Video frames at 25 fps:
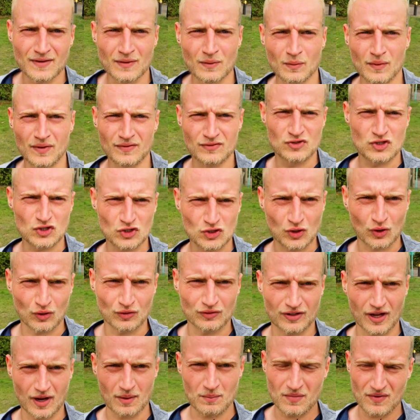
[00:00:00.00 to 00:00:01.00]
We've just got
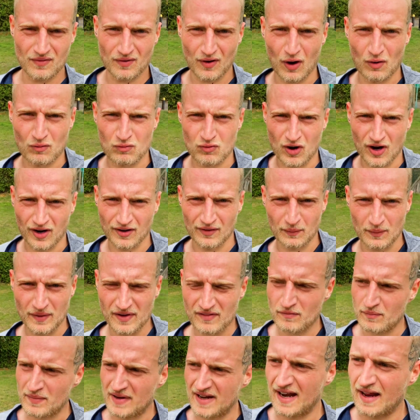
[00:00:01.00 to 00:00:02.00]
done with our run. We
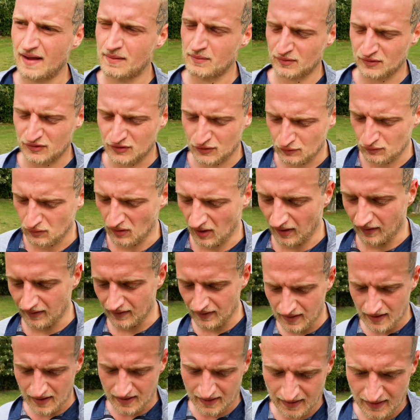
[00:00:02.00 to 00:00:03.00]
haven't been able to run
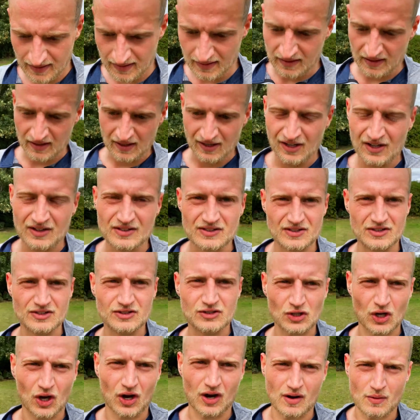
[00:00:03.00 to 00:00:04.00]
the
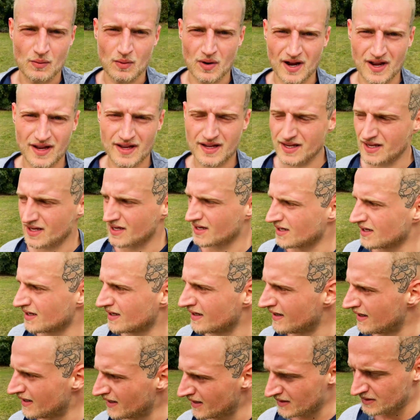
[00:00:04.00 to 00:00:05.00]
entire way.
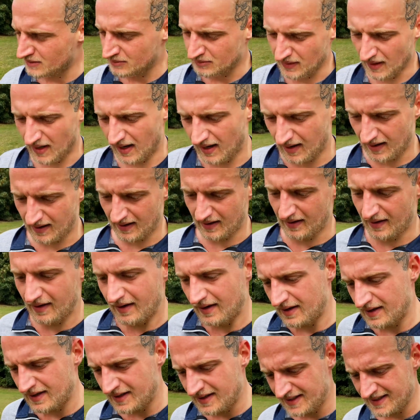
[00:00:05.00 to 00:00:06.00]
But uh,
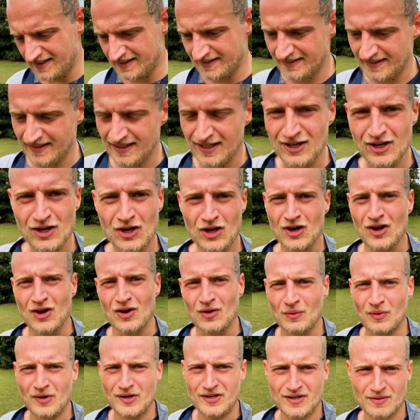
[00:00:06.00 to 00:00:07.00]

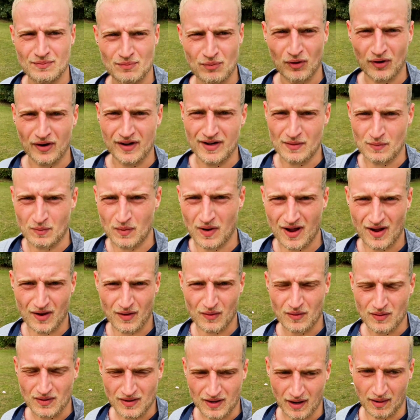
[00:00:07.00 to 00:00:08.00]
we did pretty well.
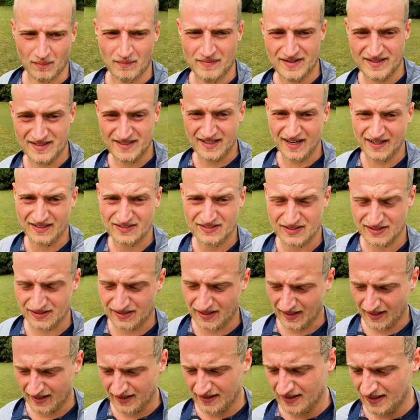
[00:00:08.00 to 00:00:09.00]
I mean,
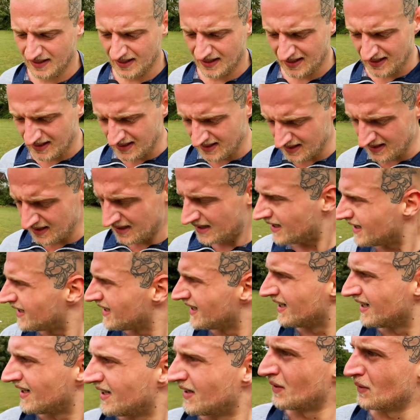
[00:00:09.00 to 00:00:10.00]
yesterday
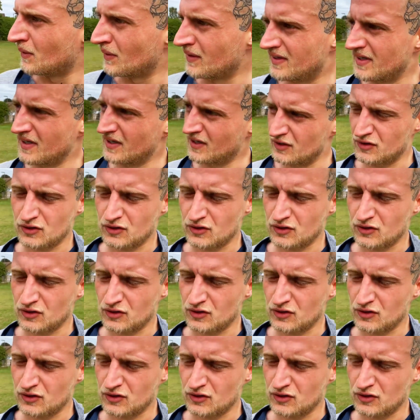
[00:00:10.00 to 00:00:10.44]
we did a